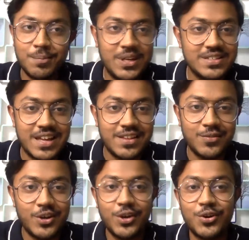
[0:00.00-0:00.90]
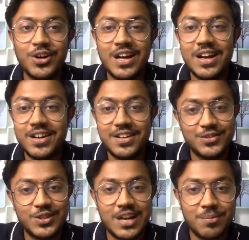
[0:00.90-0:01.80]
please like the video, and
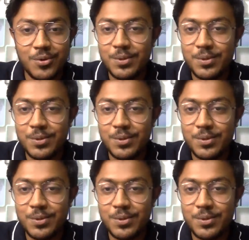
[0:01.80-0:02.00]
so that more